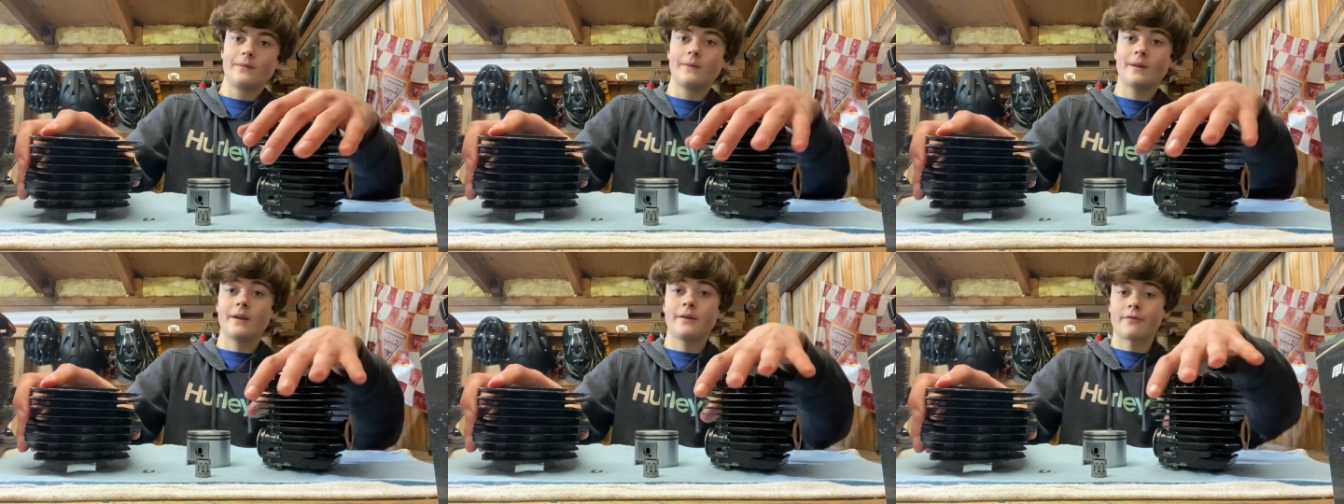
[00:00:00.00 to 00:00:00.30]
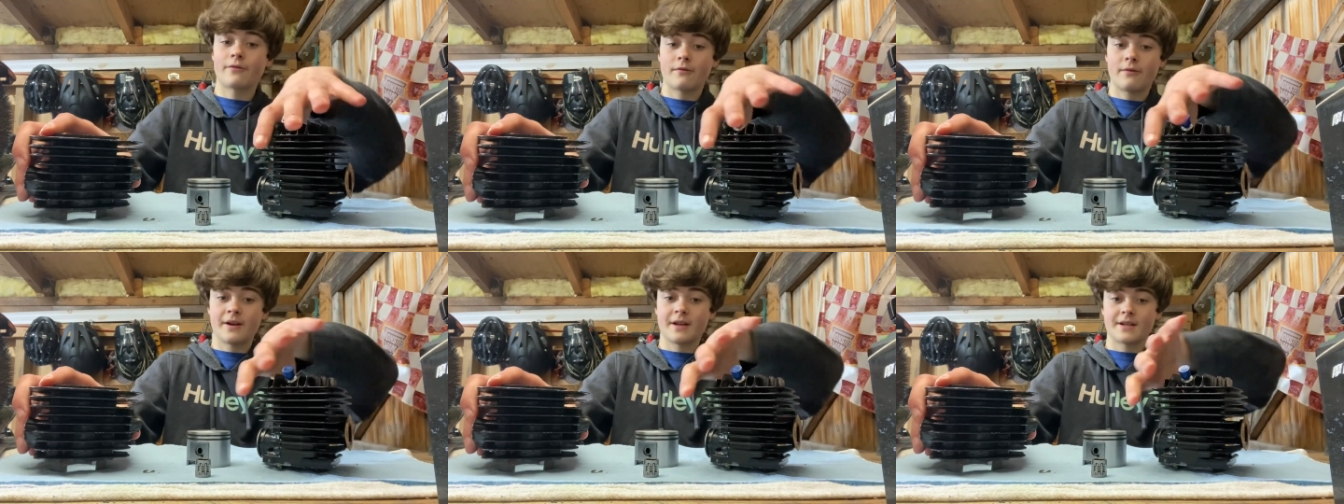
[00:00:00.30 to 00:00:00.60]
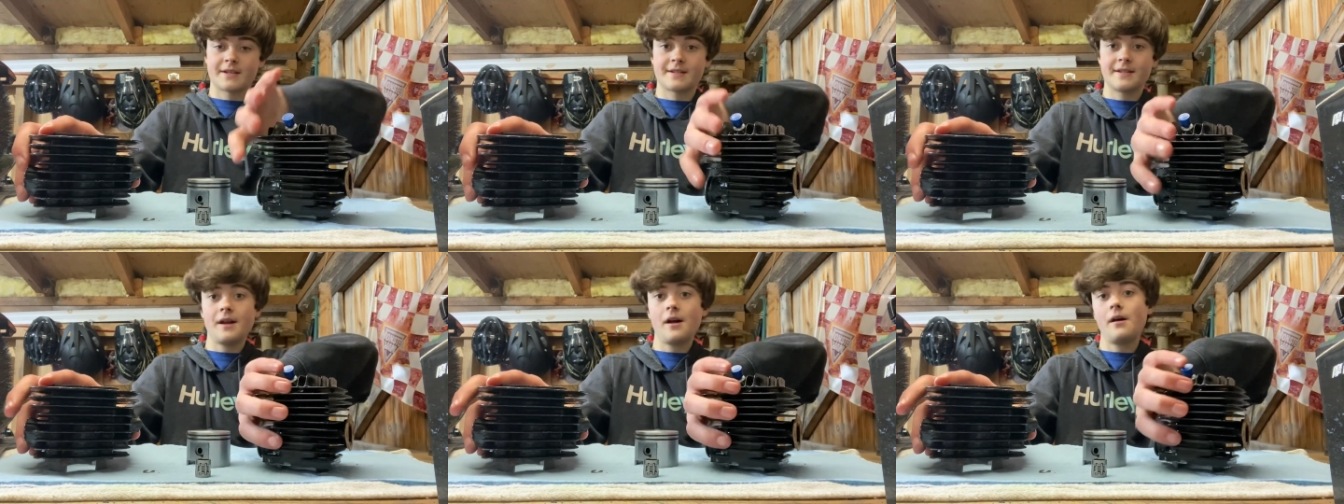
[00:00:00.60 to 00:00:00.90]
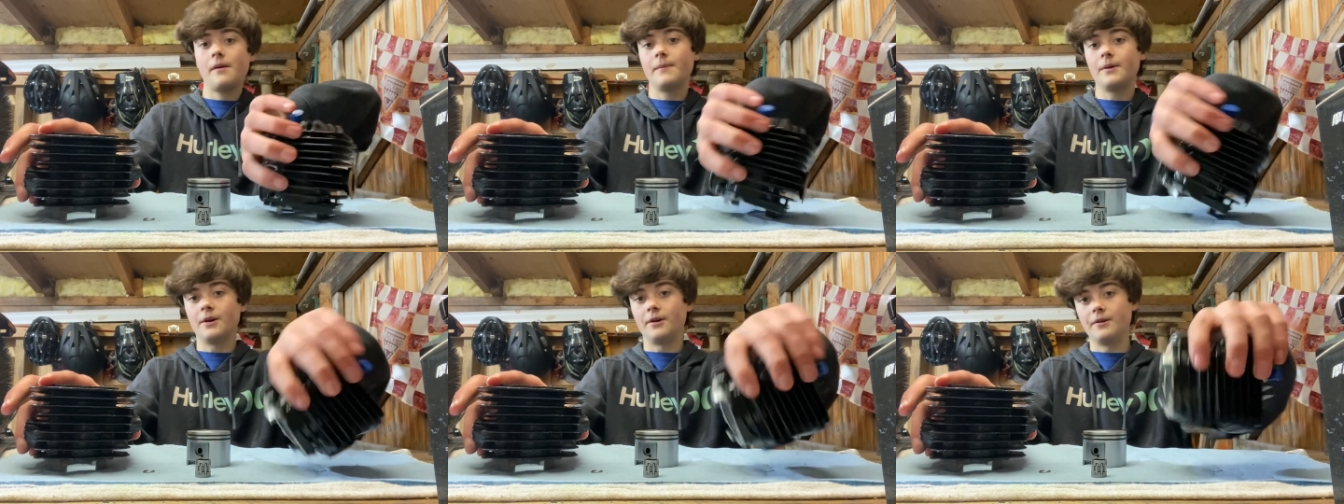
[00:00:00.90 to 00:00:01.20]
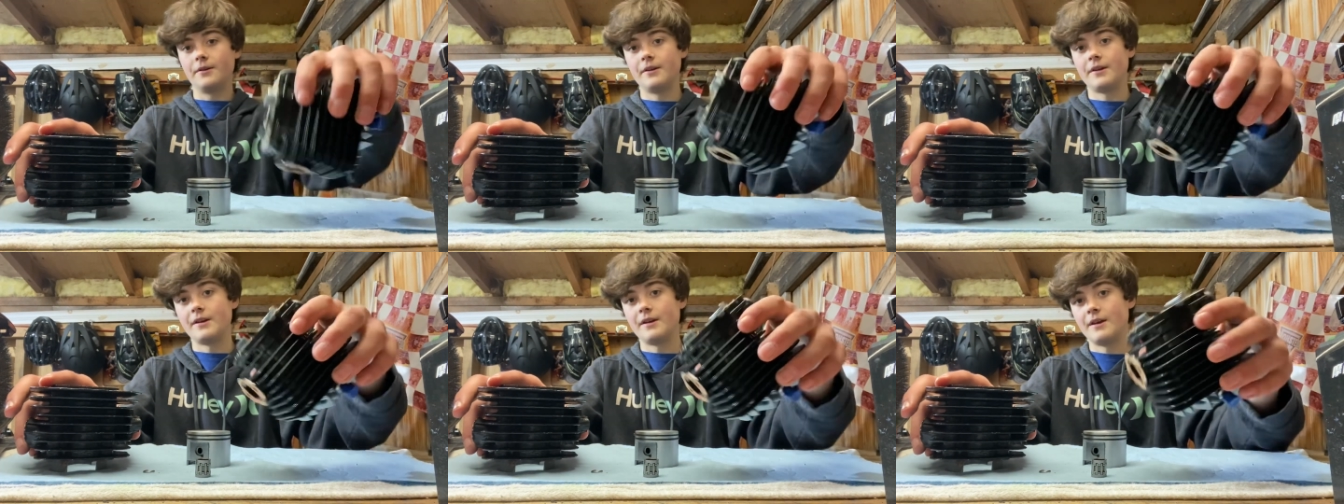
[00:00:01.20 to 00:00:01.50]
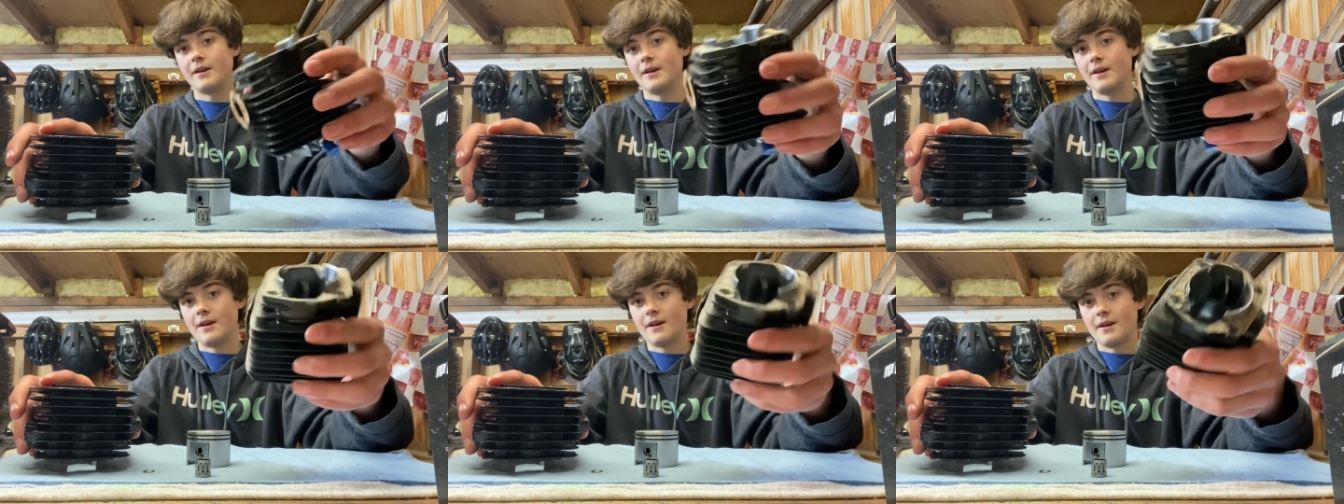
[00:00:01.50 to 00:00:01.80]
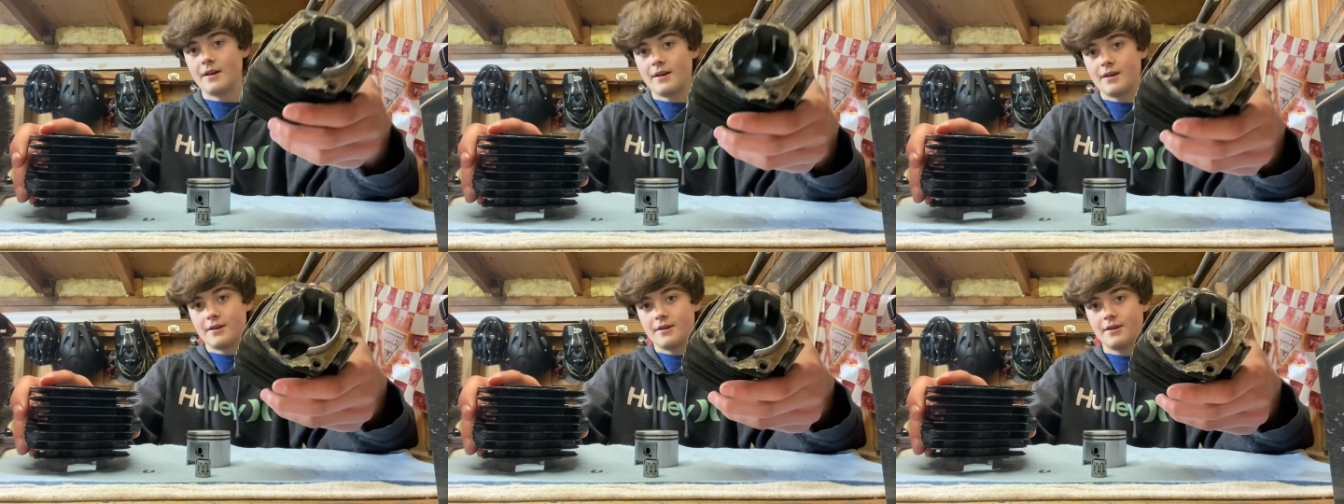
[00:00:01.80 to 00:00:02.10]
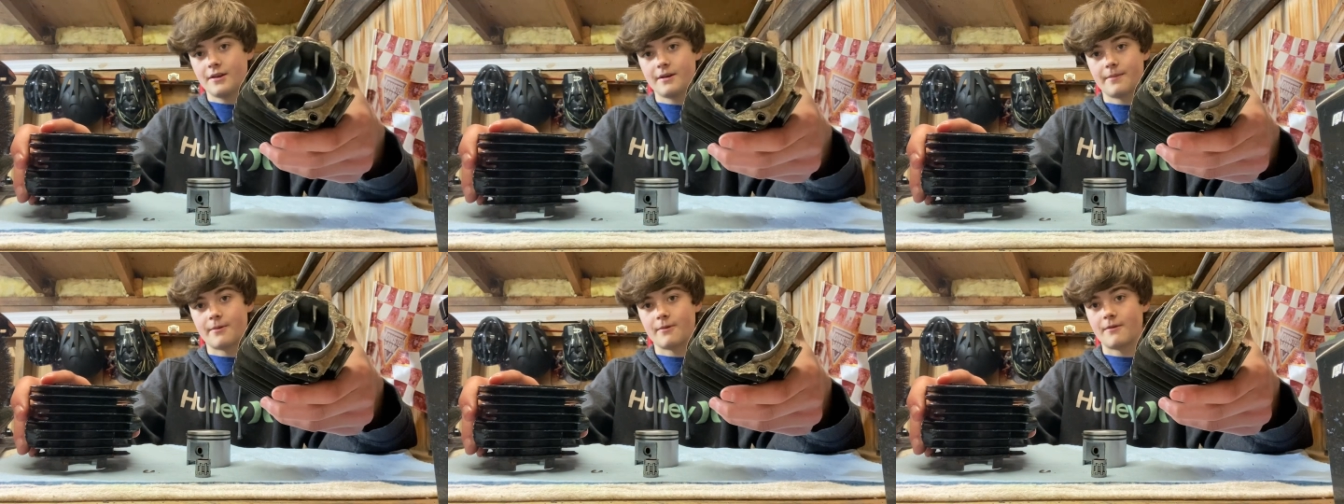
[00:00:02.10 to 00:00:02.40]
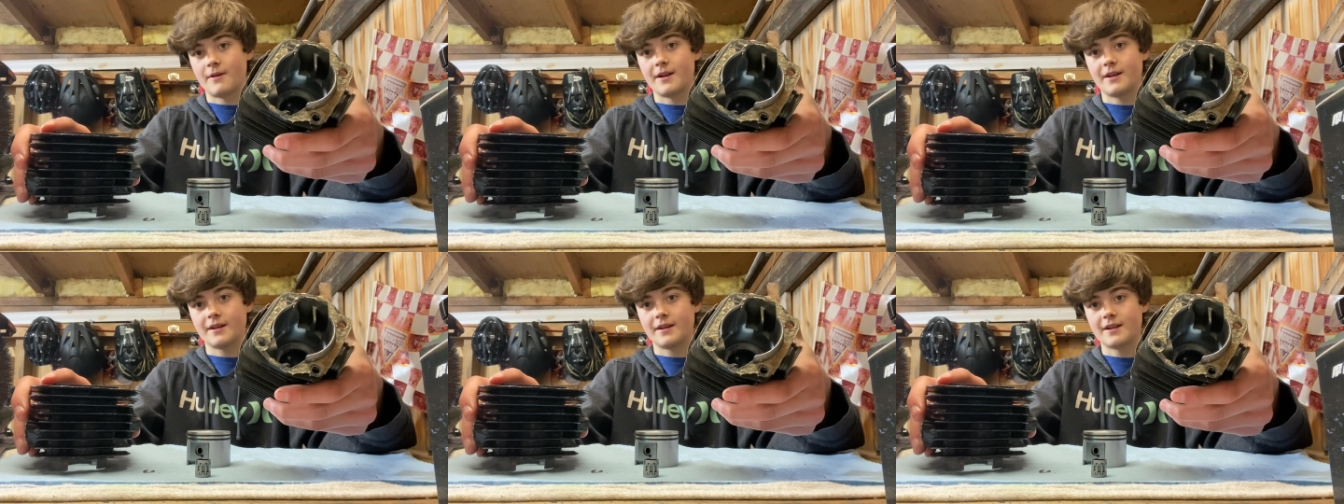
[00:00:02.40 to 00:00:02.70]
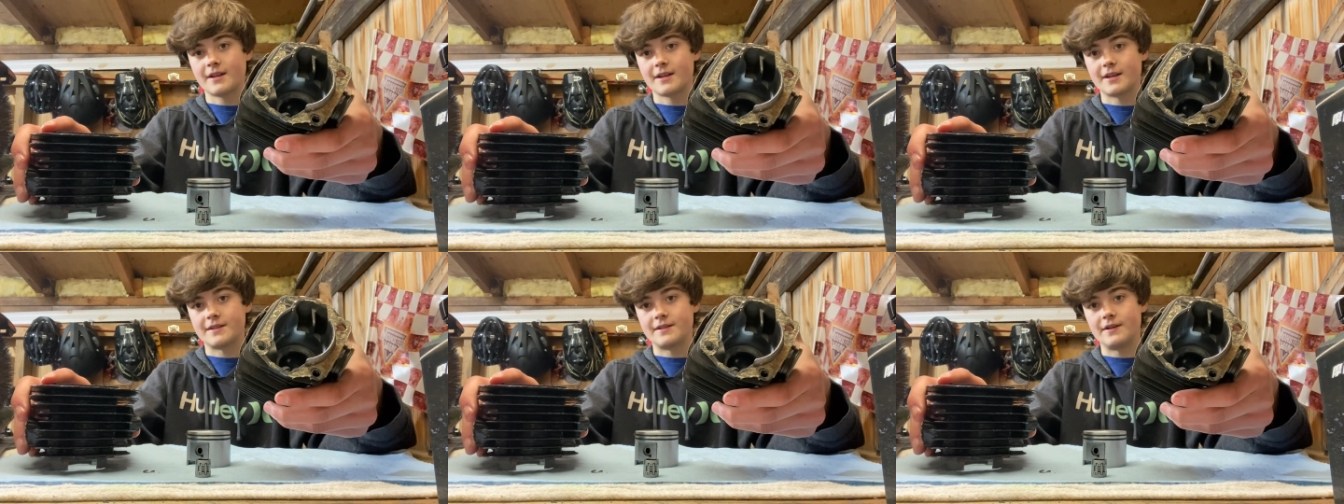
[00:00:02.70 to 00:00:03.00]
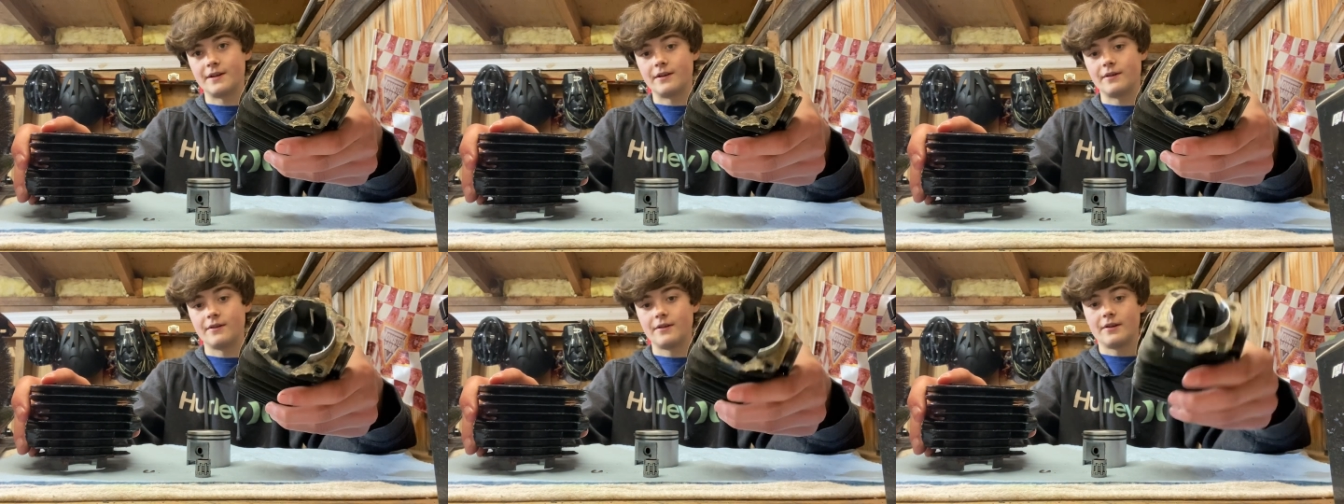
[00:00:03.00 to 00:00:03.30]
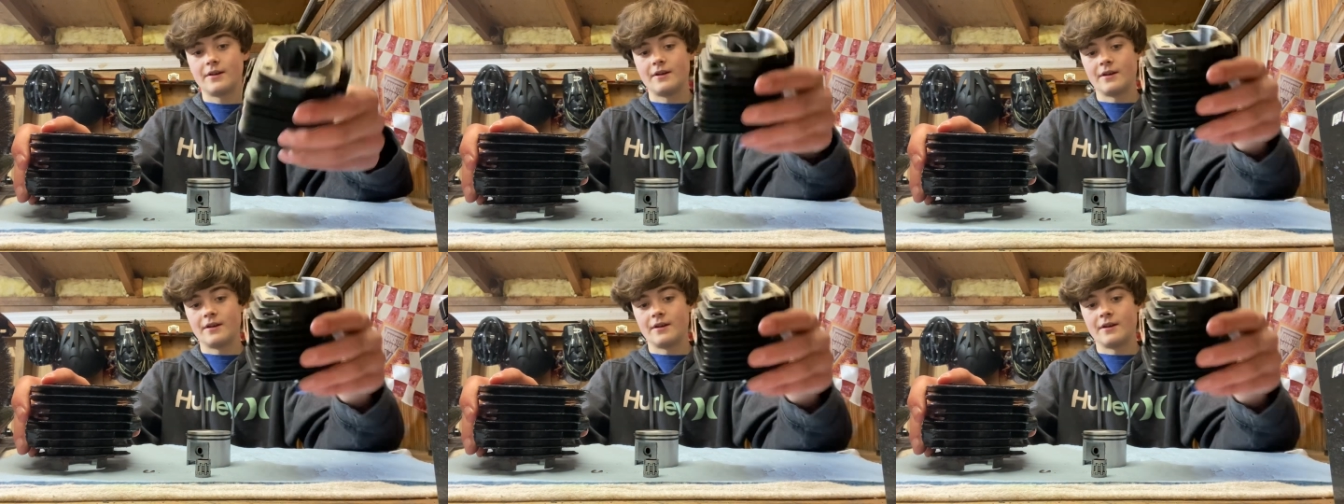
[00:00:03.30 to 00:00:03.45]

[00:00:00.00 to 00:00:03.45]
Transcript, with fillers: If you're running a saw build, you could be running Nikasil.